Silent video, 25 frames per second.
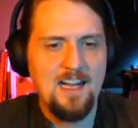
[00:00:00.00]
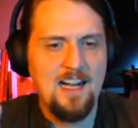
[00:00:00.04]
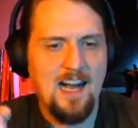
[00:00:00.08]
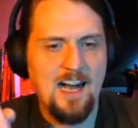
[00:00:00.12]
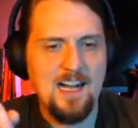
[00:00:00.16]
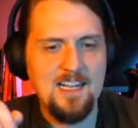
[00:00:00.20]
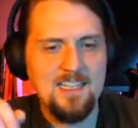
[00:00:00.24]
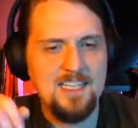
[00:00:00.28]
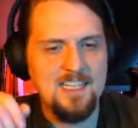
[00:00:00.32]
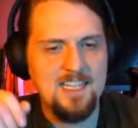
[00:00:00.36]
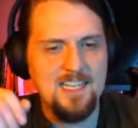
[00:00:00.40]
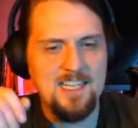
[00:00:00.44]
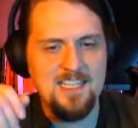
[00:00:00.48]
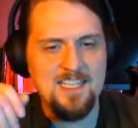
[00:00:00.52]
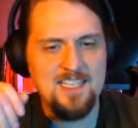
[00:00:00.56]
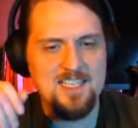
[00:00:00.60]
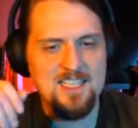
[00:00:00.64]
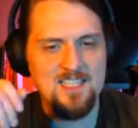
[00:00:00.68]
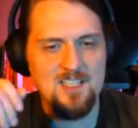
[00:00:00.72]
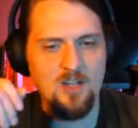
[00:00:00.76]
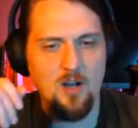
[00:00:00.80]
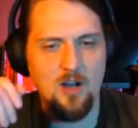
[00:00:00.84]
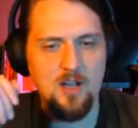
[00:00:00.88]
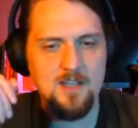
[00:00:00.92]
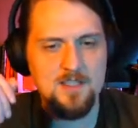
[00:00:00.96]
hung an
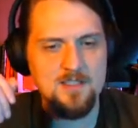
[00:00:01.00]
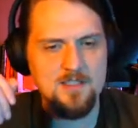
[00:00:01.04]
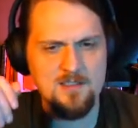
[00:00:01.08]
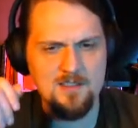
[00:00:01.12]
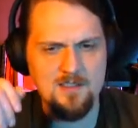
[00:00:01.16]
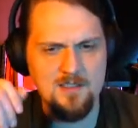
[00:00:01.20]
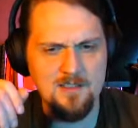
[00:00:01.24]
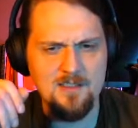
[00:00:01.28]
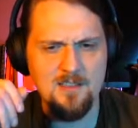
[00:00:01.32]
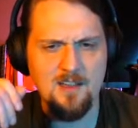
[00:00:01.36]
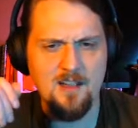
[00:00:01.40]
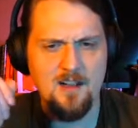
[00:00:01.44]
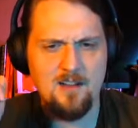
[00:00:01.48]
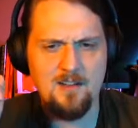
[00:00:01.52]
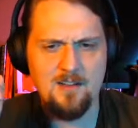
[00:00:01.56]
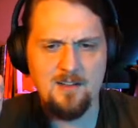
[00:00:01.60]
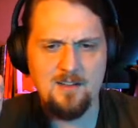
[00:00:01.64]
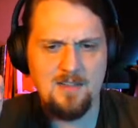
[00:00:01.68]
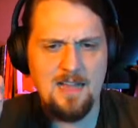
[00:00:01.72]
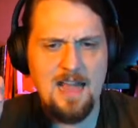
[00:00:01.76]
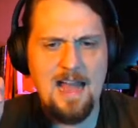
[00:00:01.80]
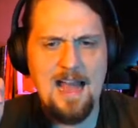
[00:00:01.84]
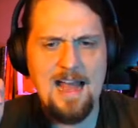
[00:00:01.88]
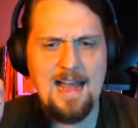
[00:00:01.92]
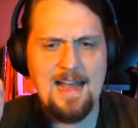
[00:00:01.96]
exhausted
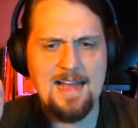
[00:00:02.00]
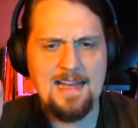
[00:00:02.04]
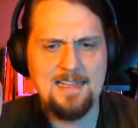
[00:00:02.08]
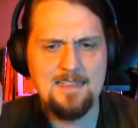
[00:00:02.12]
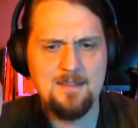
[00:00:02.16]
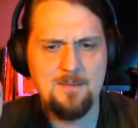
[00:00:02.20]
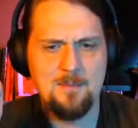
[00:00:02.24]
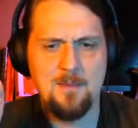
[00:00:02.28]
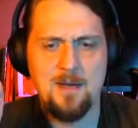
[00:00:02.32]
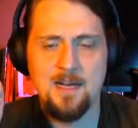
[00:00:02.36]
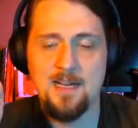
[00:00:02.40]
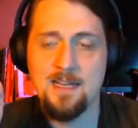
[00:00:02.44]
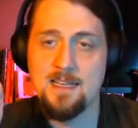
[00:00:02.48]
young lad